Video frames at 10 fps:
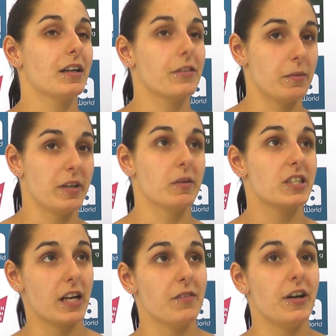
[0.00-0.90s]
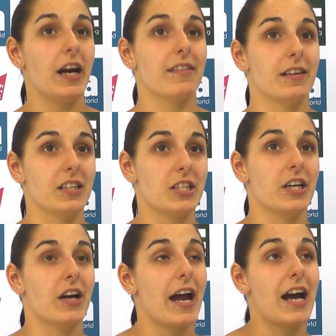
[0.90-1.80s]
3-metre with Jennifer, and then
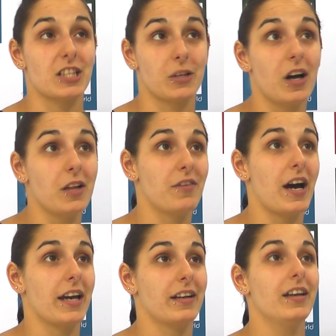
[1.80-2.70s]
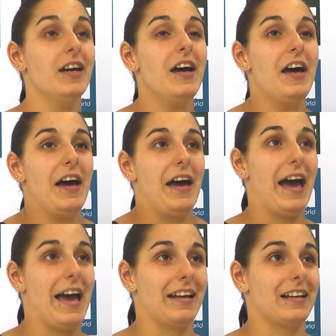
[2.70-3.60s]
this year I actually qualified.
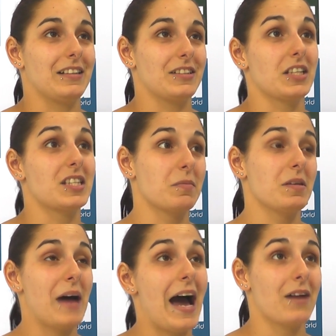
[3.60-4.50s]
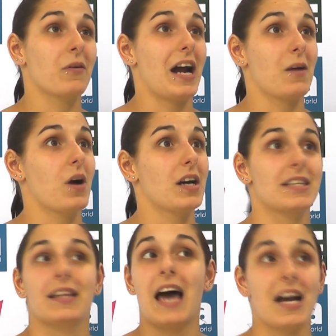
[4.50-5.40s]
And just to be back where I
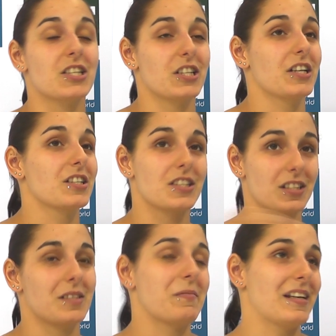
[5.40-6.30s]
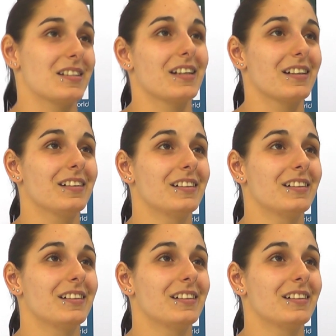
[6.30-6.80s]
was last year is just amazing.